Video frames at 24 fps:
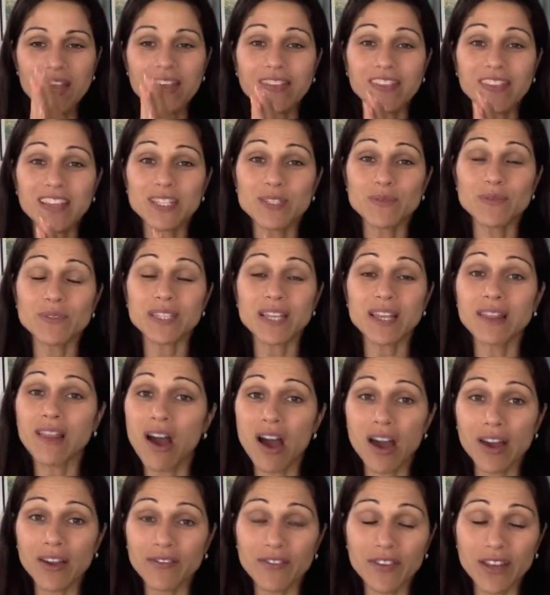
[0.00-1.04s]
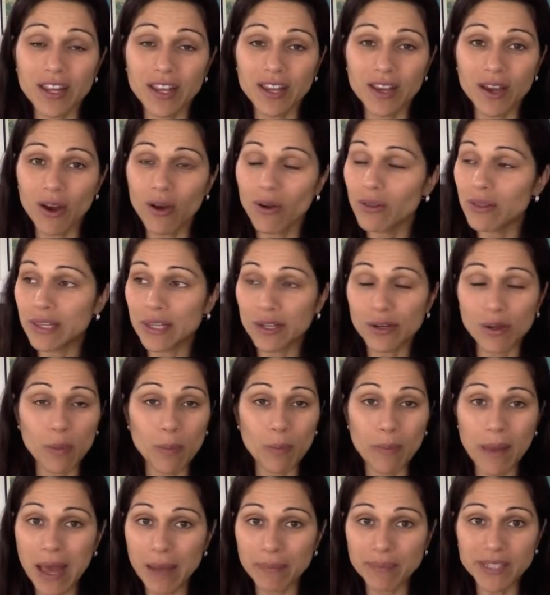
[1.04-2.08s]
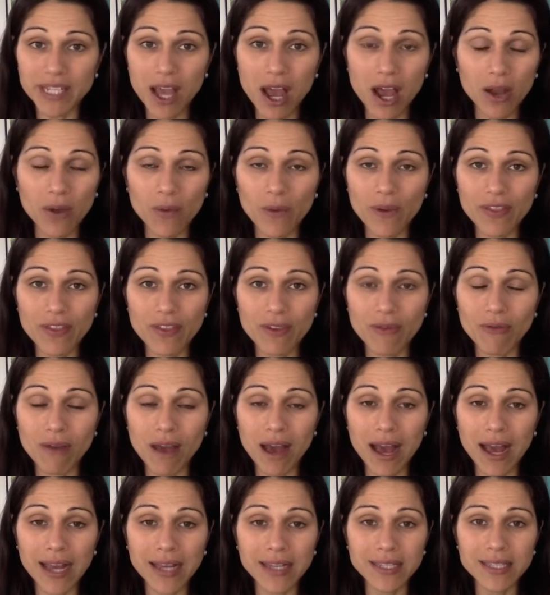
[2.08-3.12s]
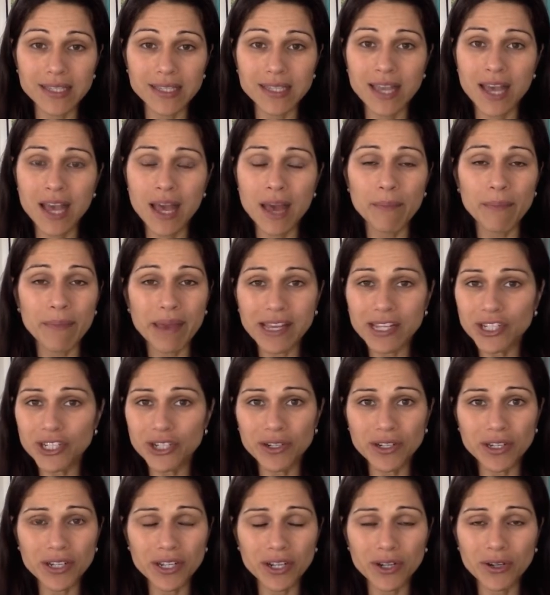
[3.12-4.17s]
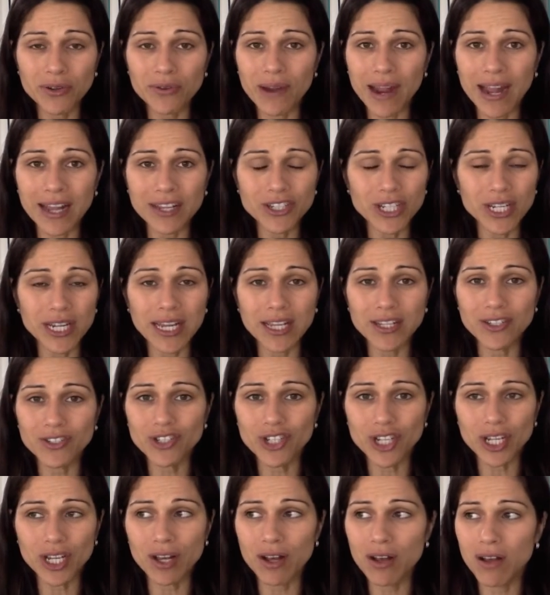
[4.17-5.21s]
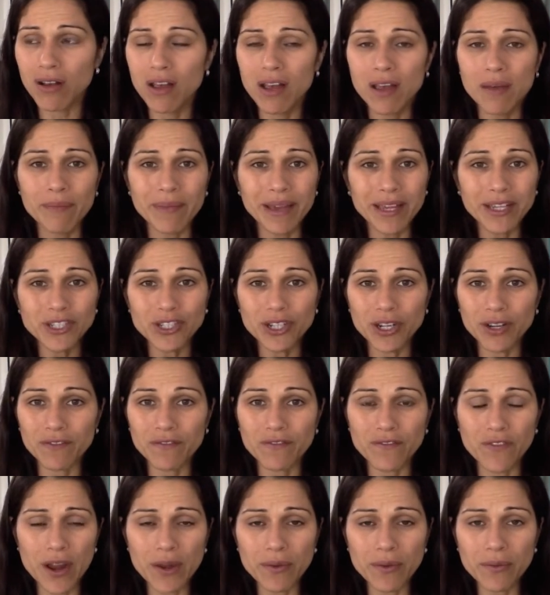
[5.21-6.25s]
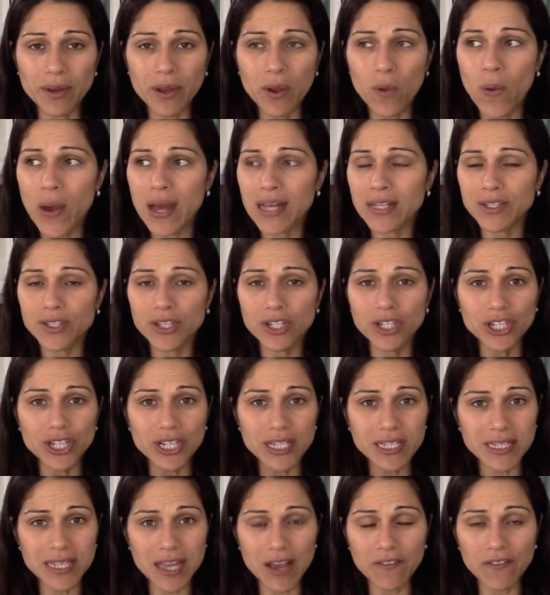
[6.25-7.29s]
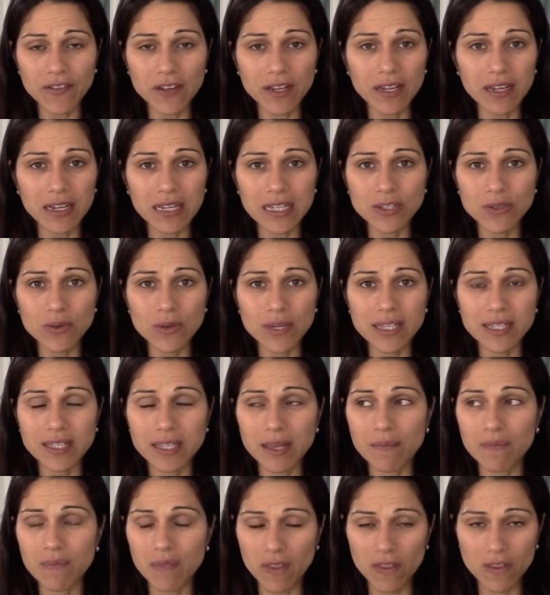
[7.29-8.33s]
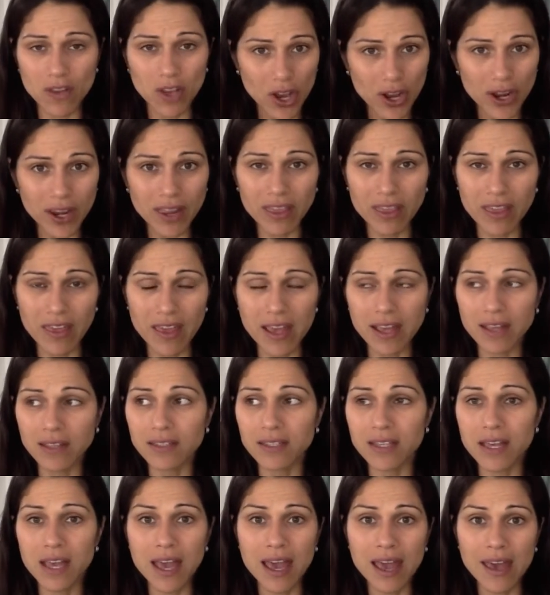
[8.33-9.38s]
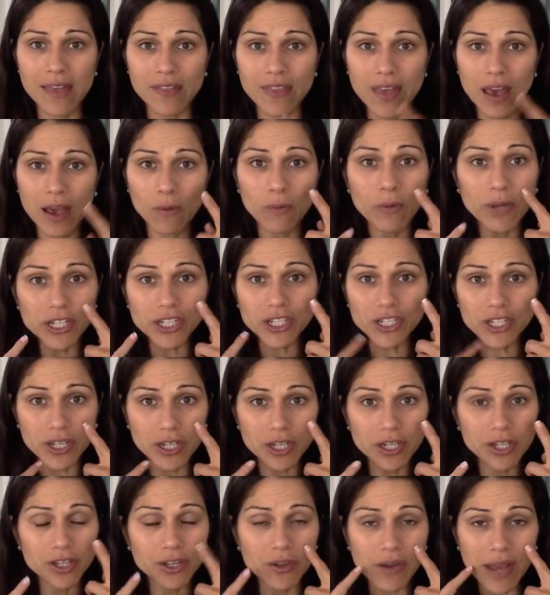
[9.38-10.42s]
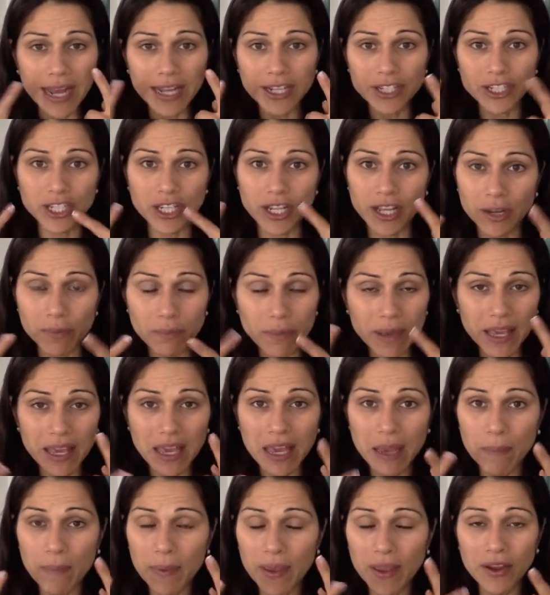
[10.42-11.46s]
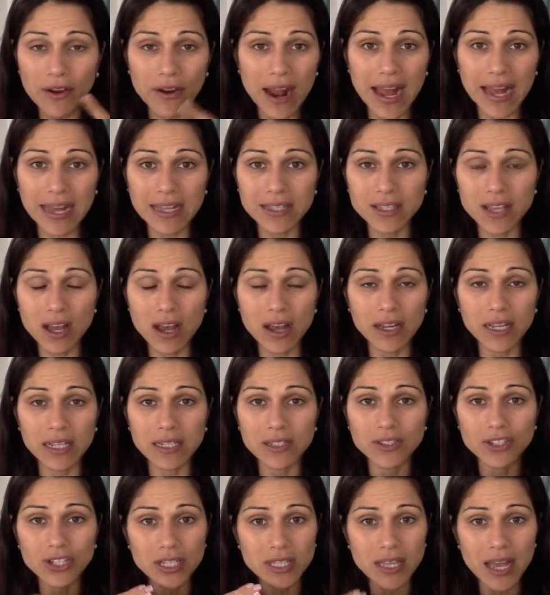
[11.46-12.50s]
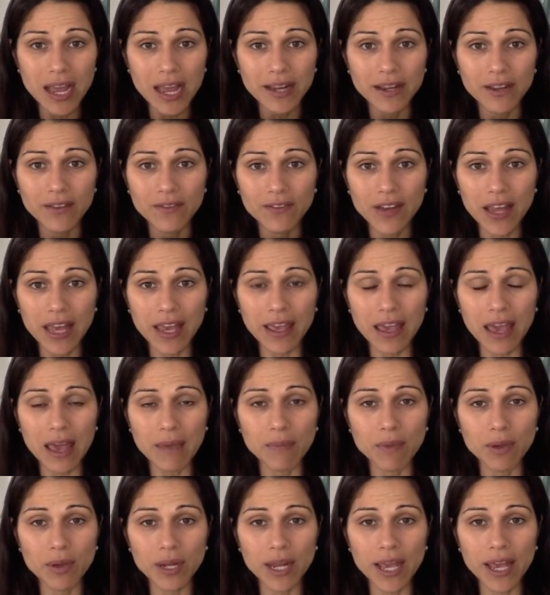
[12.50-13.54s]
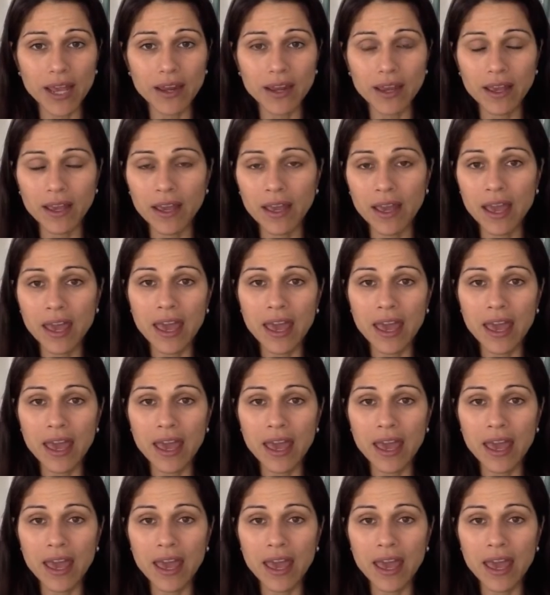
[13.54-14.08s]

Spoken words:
this was a long video, little pep talk with you guys. Make sure and congratulate Jill. Make sure and friend request her. She's definitely doing some good things that you guys could be keeping your eyes on and just kind of like emulating.